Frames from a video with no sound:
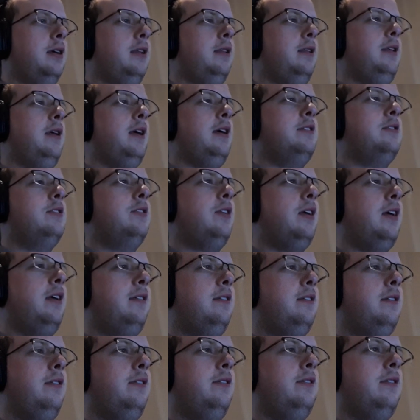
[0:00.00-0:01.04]
the
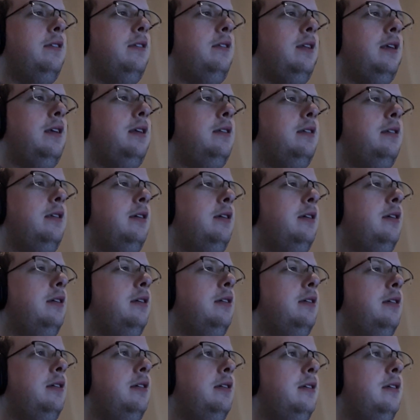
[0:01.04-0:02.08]
exercises, and then